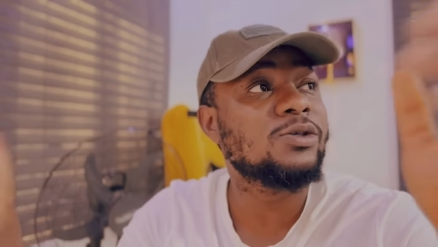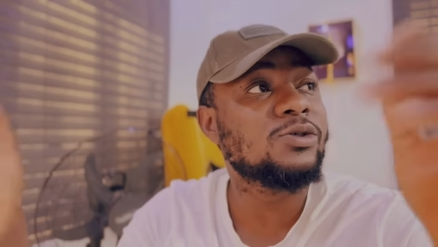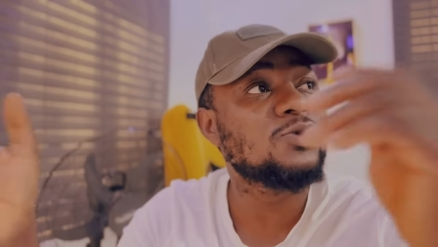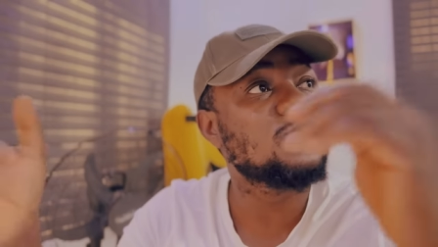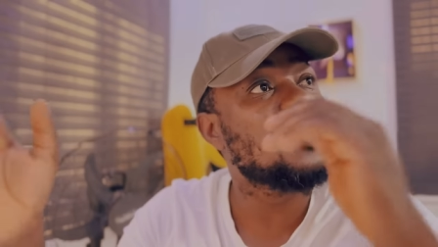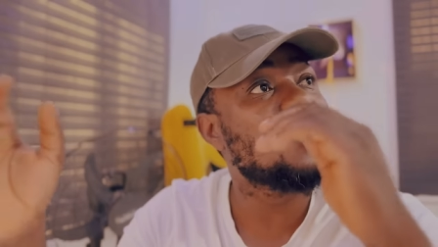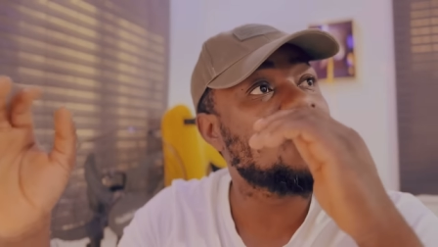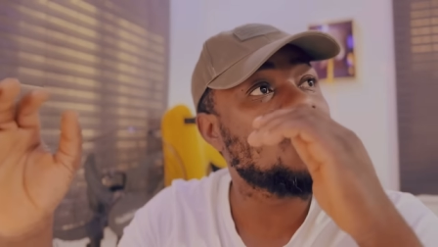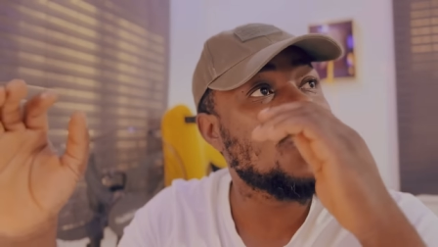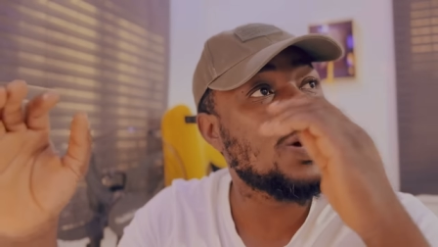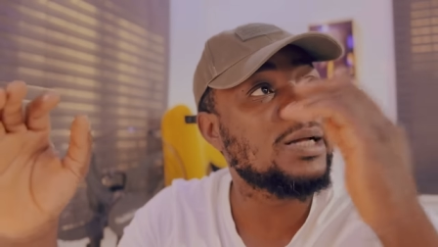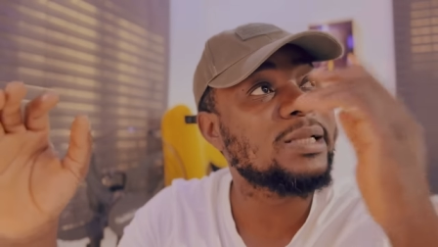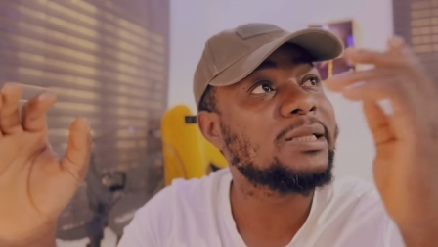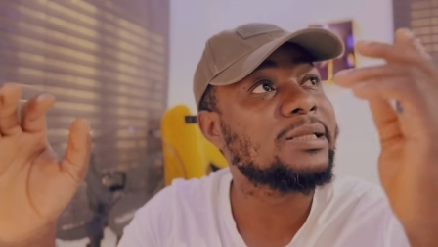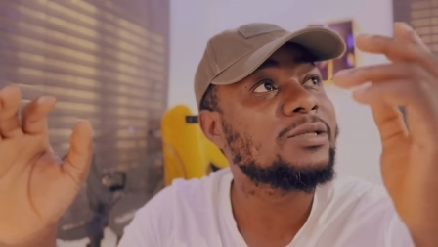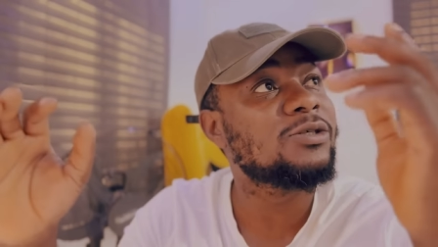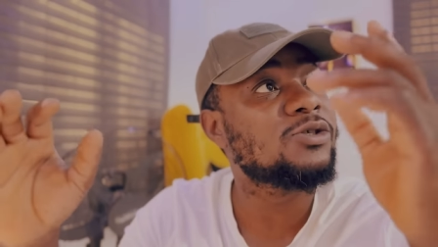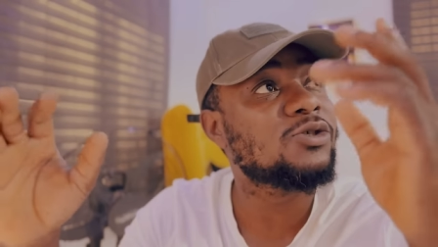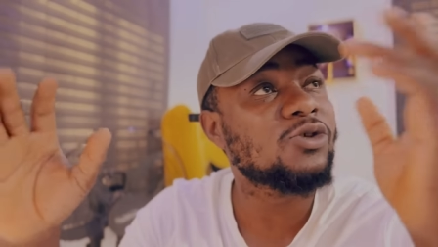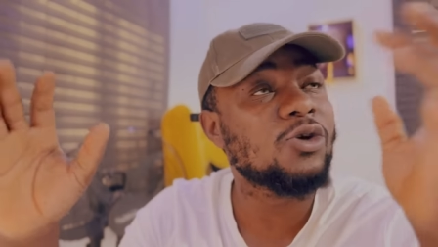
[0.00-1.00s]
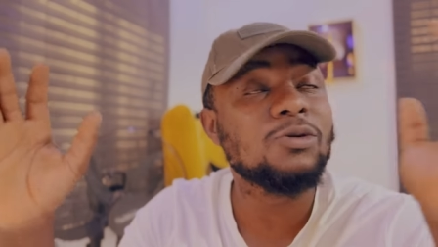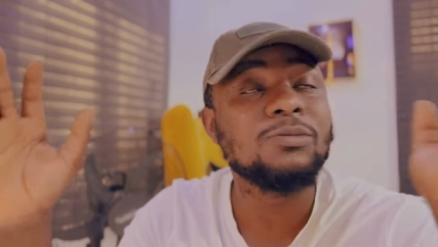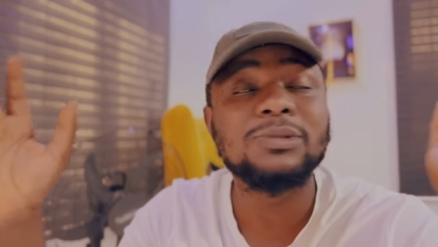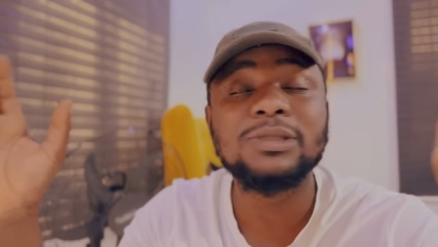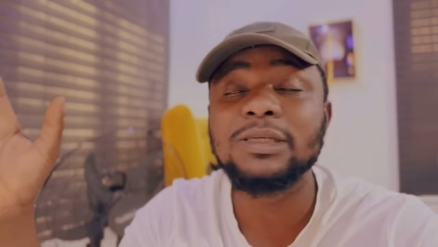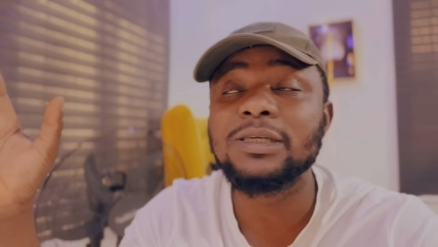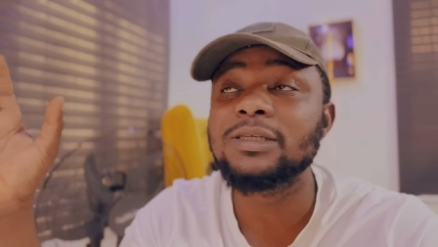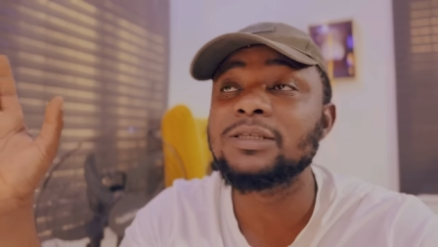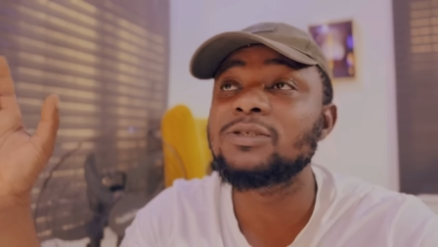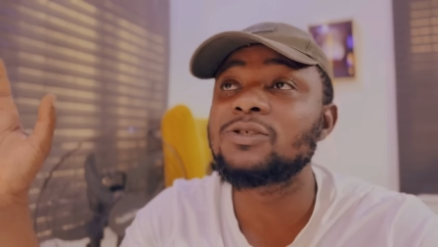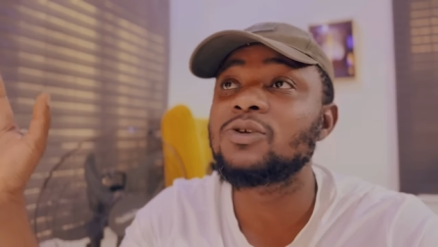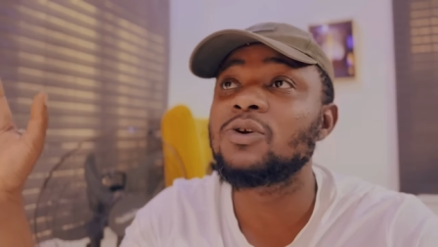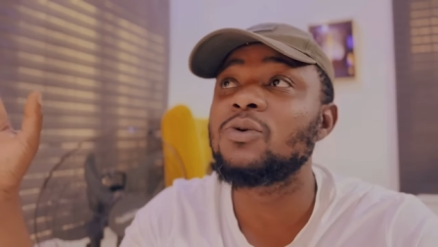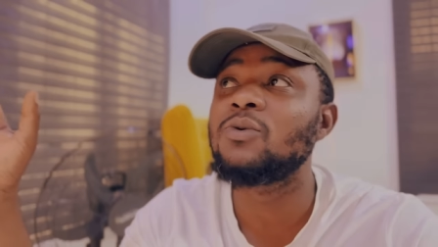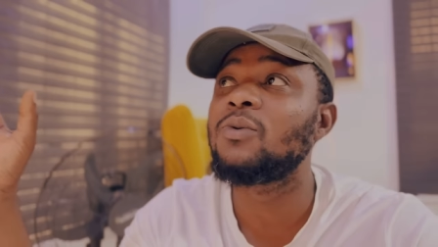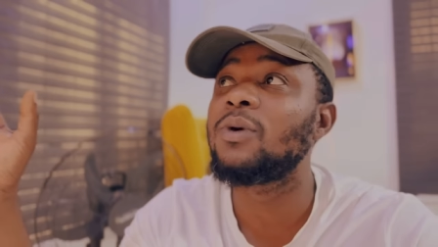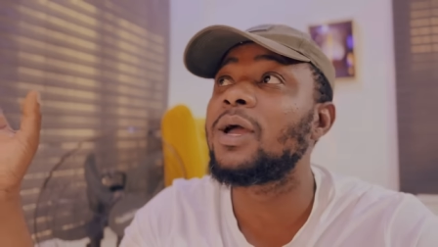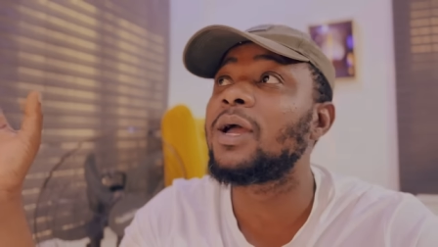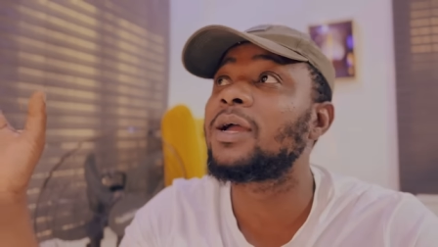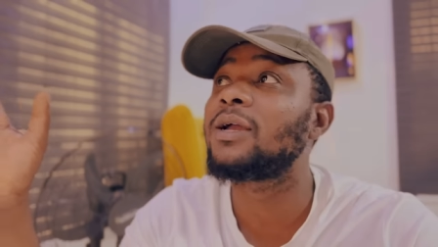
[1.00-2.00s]
someone, something,
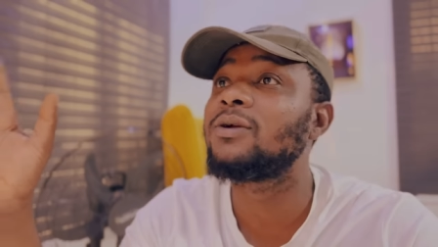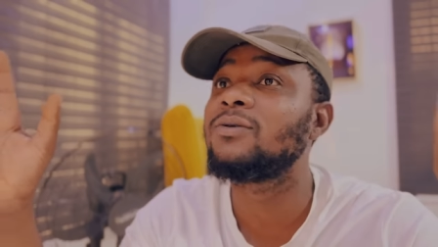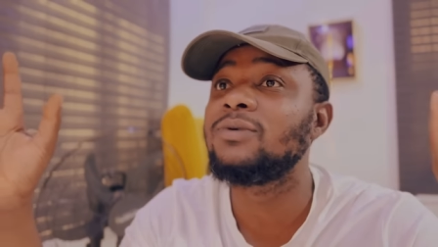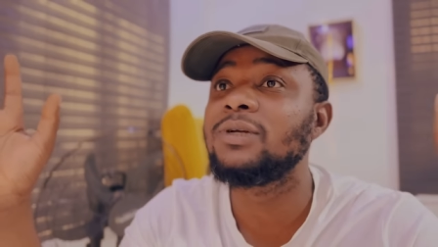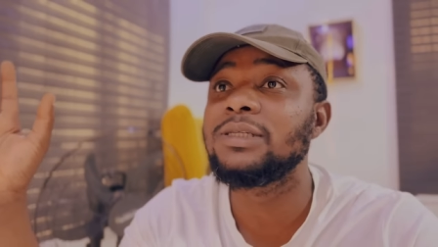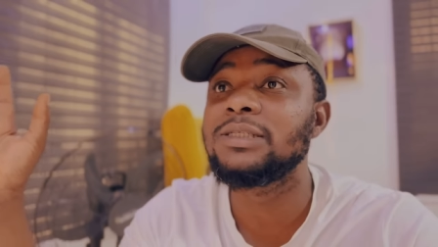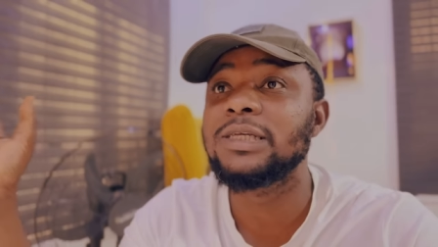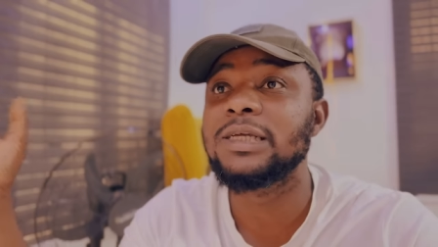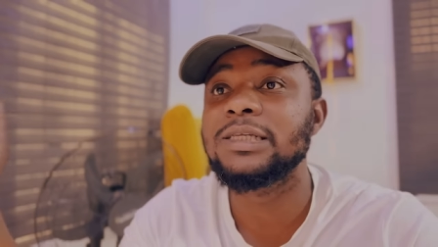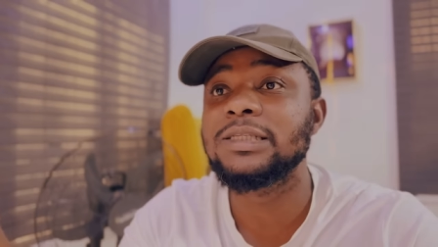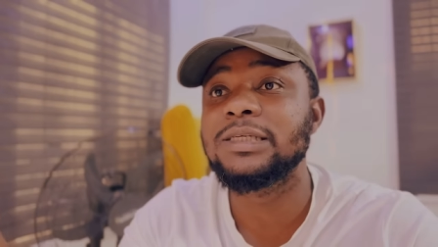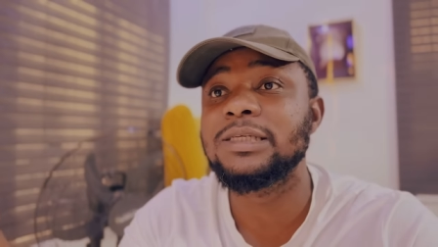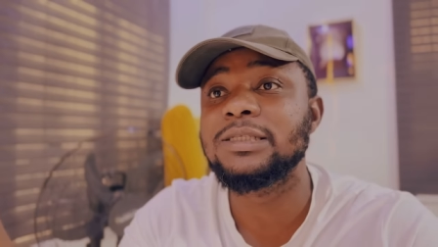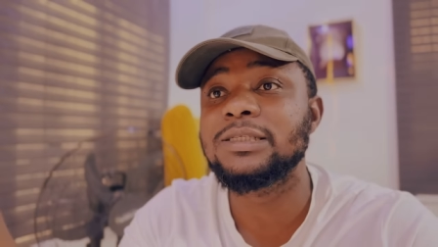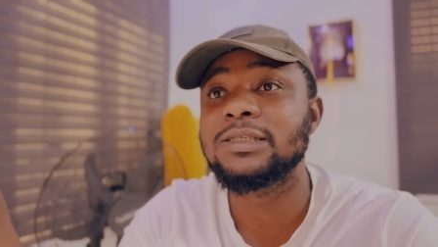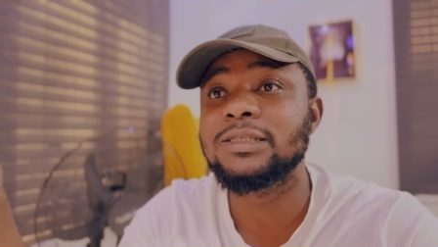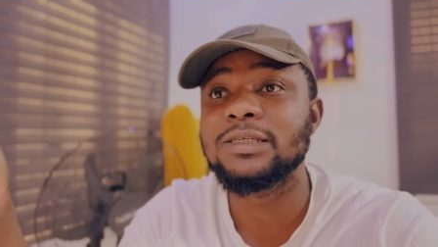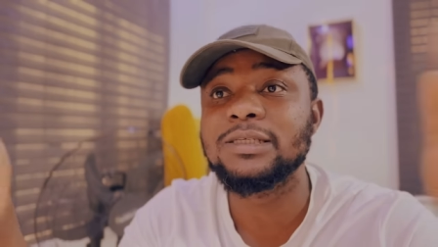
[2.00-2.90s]
somewhere created it.